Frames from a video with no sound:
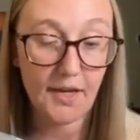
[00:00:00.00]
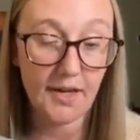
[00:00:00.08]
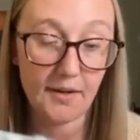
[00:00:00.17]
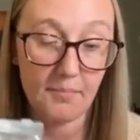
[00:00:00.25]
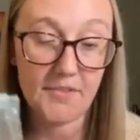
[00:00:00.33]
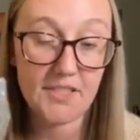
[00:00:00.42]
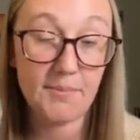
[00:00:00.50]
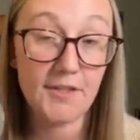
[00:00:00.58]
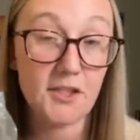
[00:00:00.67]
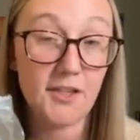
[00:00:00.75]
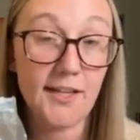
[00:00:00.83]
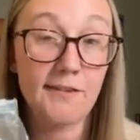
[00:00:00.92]

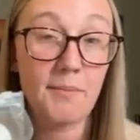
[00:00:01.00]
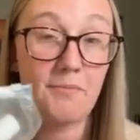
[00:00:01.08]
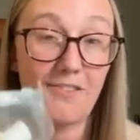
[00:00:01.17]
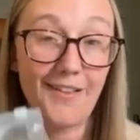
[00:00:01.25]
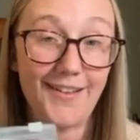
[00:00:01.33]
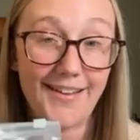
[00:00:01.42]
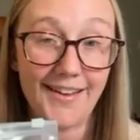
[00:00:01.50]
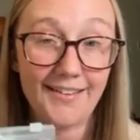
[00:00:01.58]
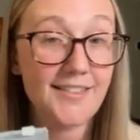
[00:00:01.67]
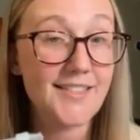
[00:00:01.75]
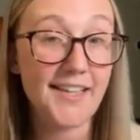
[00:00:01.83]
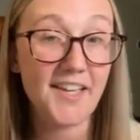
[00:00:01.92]
especially if I'm flying,
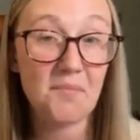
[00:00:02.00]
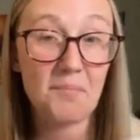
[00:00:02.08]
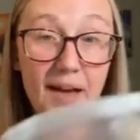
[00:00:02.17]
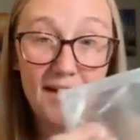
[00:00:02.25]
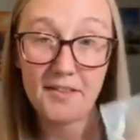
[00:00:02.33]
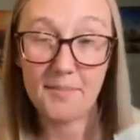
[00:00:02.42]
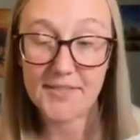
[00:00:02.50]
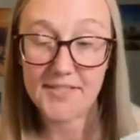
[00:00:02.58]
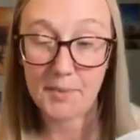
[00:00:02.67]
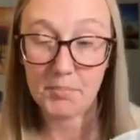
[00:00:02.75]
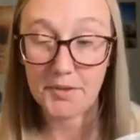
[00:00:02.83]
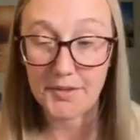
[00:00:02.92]
because I can pack them
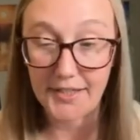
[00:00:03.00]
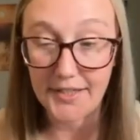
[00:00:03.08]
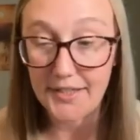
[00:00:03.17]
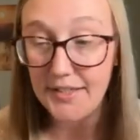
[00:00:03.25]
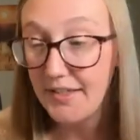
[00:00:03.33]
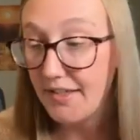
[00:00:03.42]
separately.